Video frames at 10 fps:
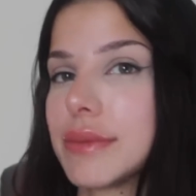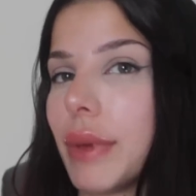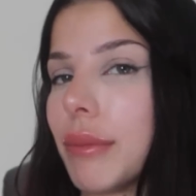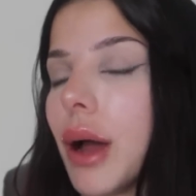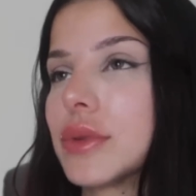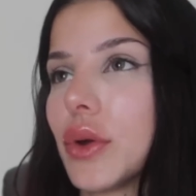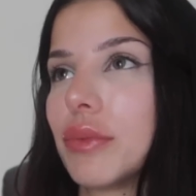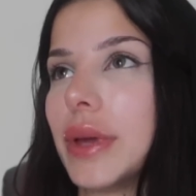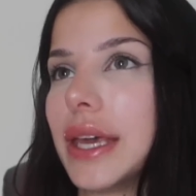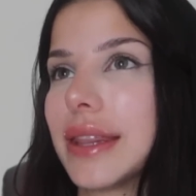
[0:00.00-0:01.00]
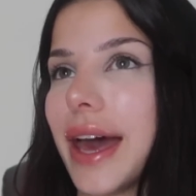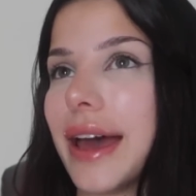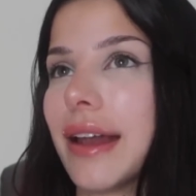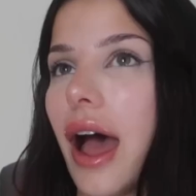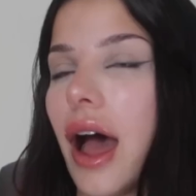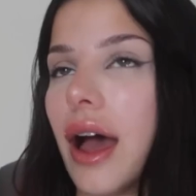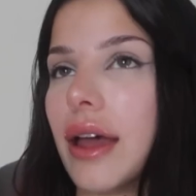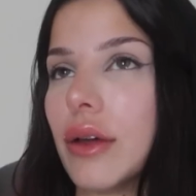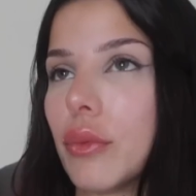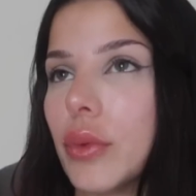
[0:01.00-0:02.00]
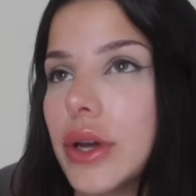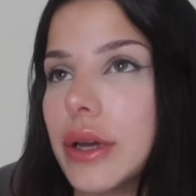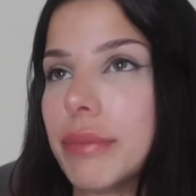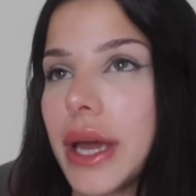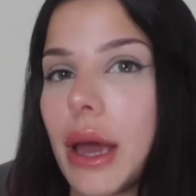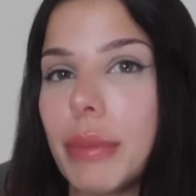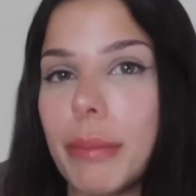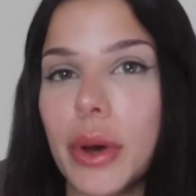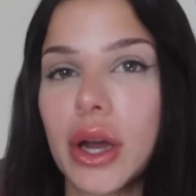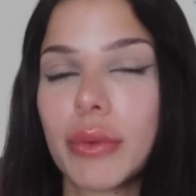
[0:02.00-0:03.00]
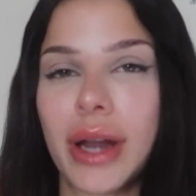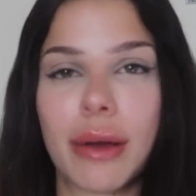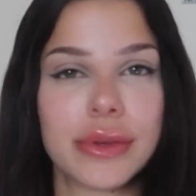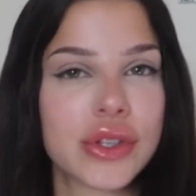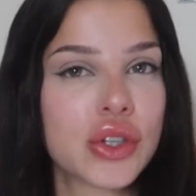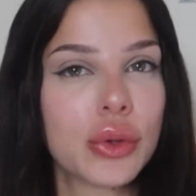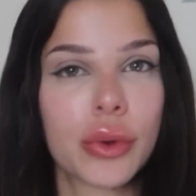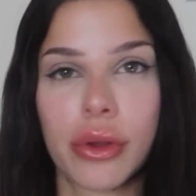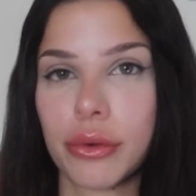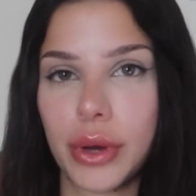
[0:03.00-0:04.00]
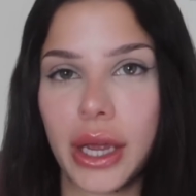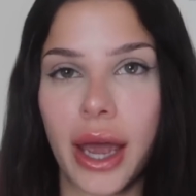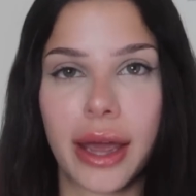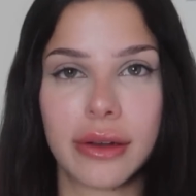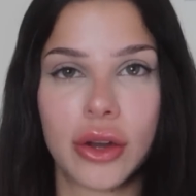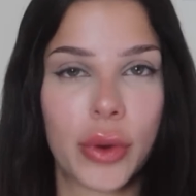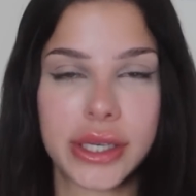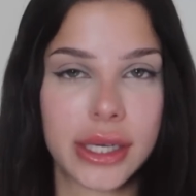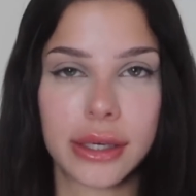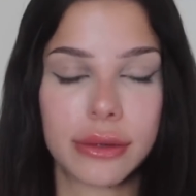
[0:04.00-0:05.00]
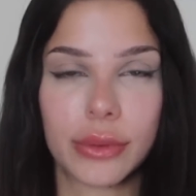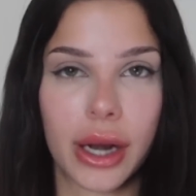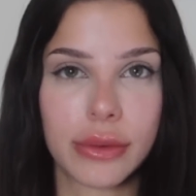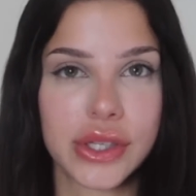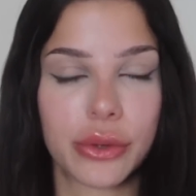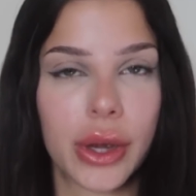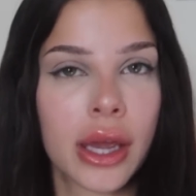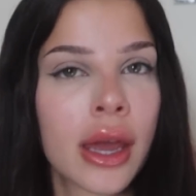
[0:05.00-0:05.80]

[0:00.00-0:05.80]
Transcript: My mom told me that I would pick up a book when I was 2 or 3. I had no idea what I was doing.